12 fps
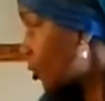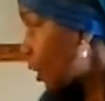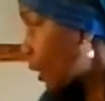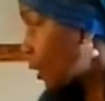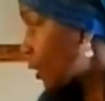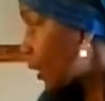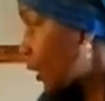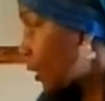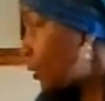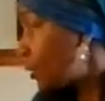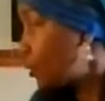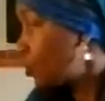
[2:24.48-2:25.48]
Jack
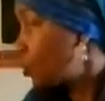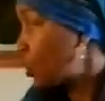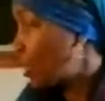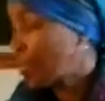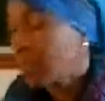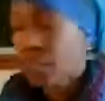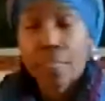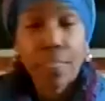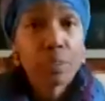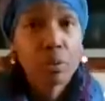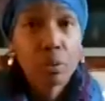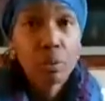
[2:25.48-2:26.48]

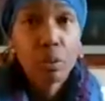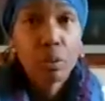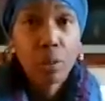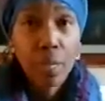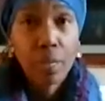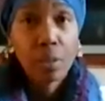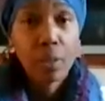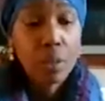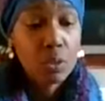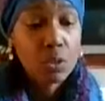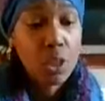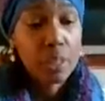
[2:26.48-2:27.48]
LaLanne. Okay,
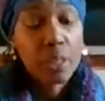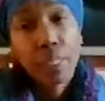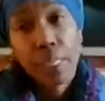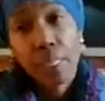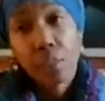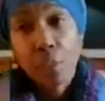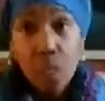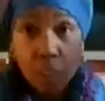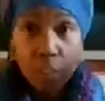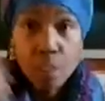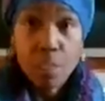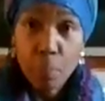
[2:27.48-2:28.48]
Jack LaLanne,
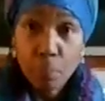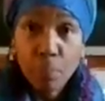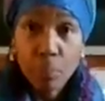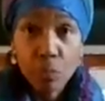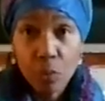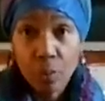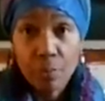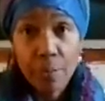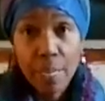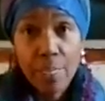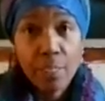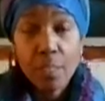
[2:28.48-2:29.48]
zip real
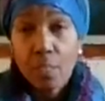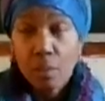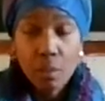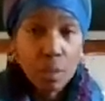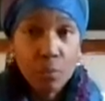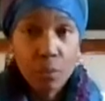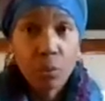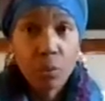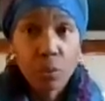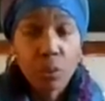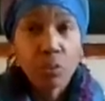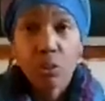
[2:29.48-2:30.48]
fast. If you
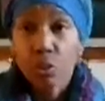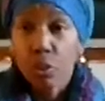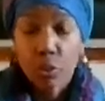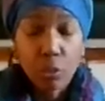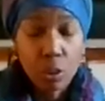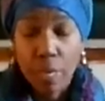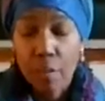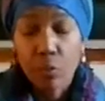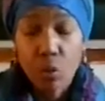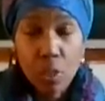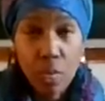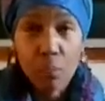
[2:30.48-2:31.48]
have
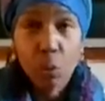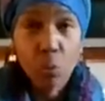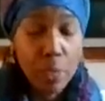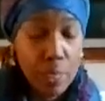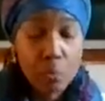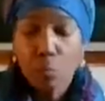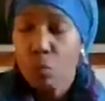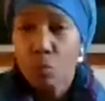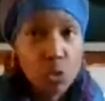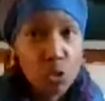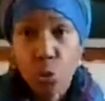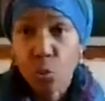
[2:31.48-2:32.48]
no time to wait,
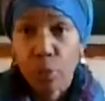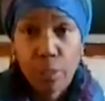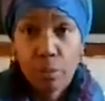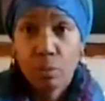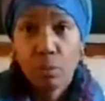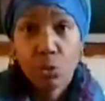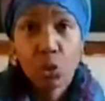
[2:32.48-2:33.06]
do it.